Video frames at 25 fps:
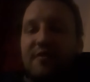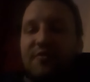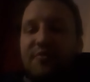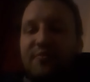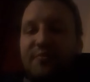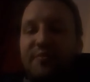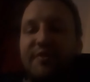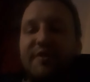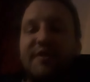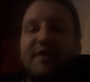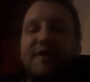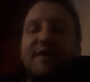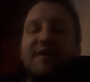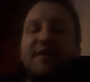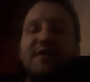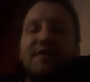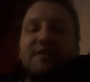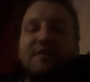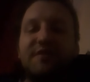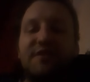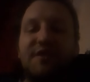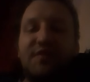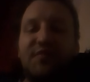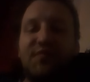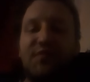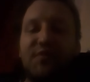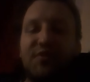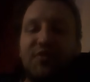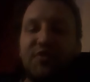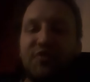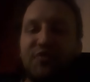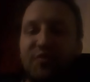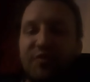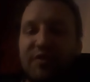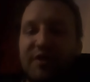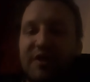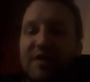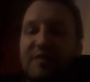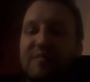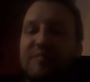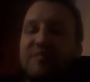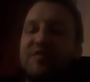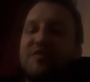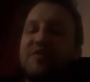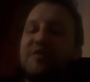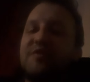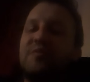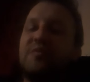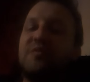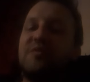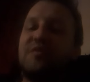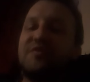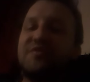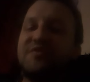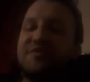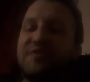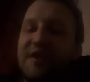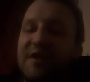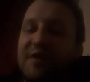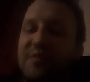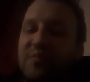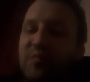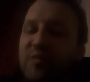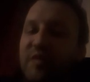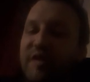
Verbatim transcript: three different dreams you were the same